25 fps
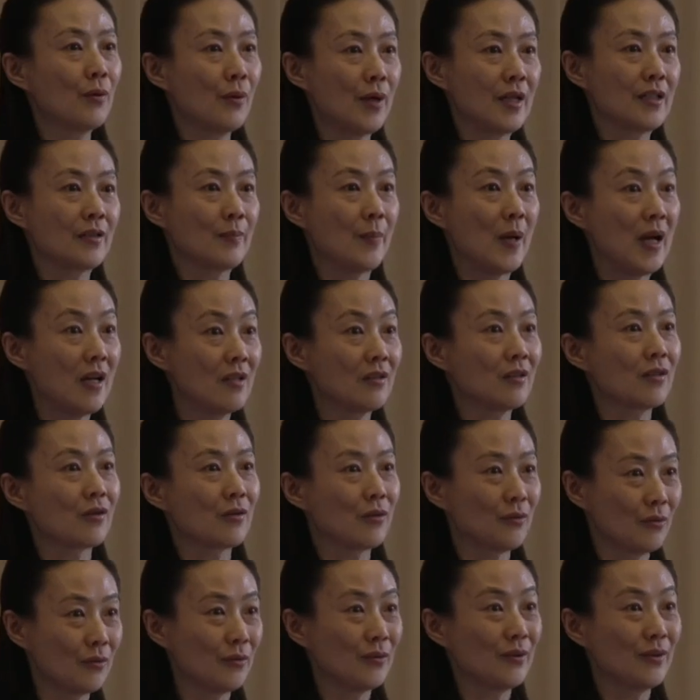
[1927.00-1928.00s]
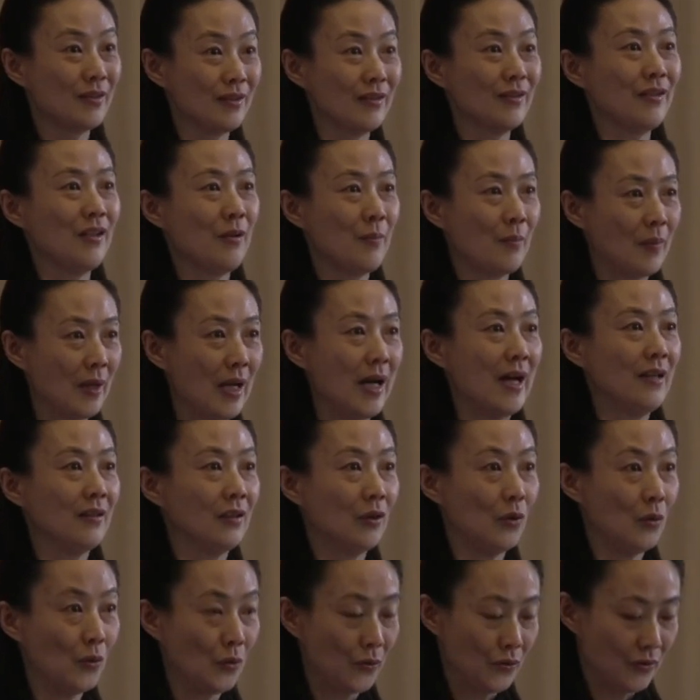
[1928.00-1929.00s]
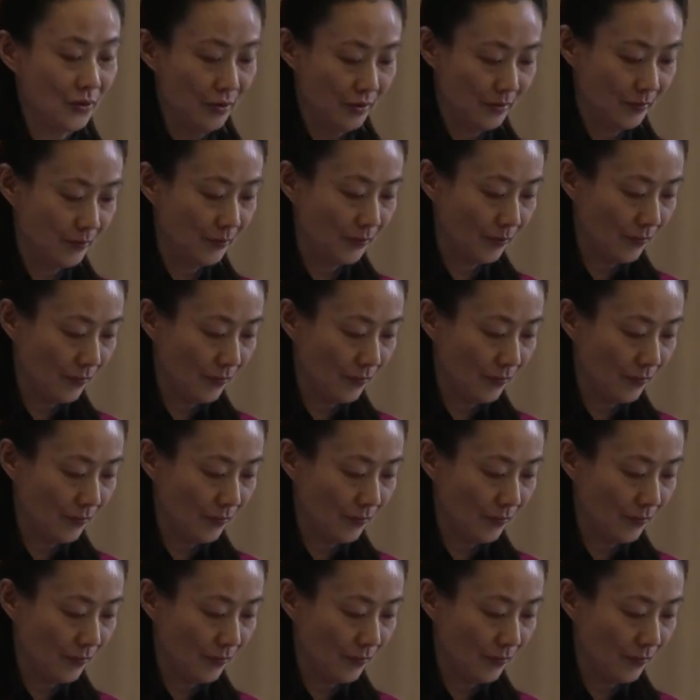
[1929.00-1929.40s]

corresponds to the implied author.